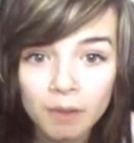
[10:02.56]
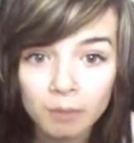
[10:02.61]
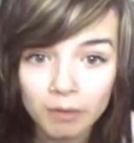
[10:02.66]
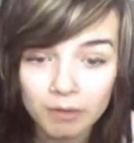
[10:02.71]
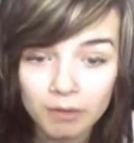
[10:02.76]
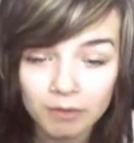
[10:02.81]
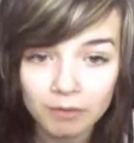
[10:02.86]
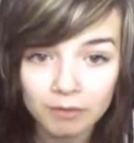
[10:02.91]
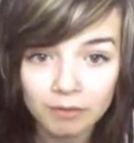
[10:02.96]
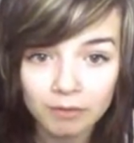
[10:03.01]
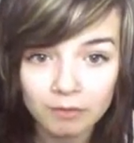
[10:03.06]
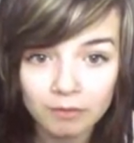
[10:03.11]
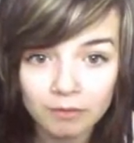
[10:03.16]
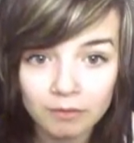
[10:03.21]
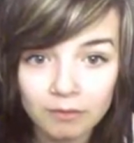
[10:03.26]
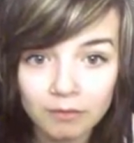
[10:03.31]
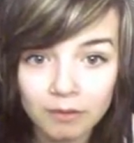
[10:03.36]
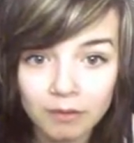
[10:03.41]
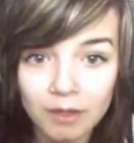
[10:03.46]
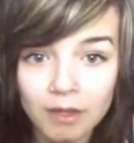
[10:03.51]

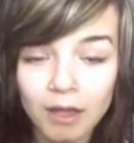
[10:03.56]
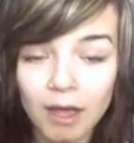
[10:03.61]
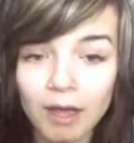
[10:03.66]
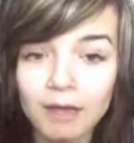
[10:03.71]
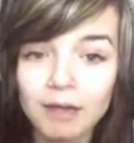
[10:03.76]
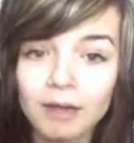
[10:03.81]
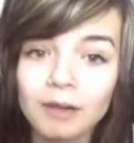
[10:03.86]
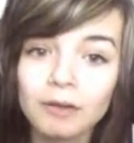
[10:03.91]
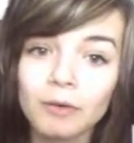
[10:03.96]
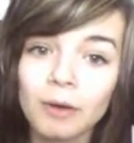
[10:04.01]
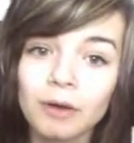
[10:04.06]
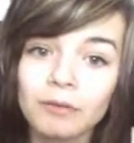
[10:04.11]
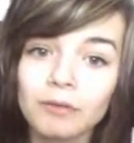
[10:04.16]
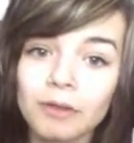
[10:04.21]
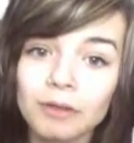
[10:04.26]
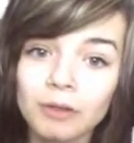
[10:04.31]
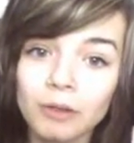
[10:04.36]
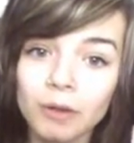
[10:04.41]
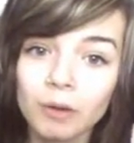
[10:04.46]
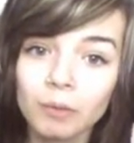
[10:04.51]
because I did go out
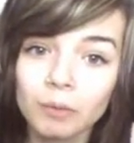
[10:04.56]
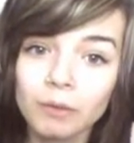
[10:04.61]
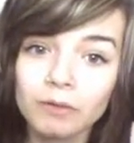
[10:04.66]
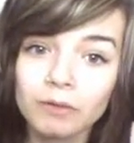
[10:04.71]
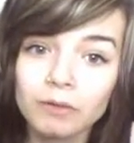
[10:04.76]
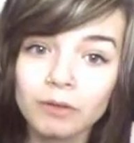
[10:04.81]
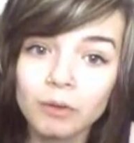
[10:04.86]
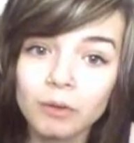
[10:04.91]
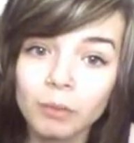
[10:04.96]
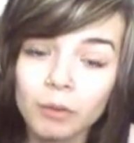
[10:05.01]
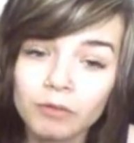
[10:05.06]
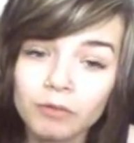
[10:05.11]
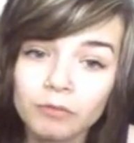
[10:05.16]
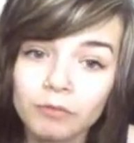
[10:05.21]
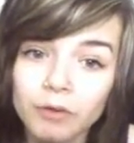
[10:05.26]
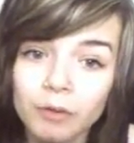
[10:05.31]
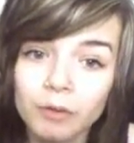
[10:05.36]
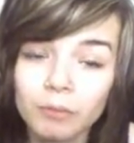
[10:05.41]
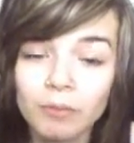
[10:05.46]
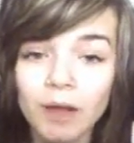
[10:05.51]
with this girl once who wasn't
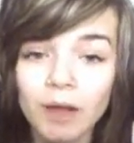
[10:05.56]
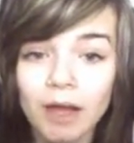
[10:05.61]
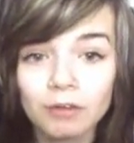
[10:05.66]
from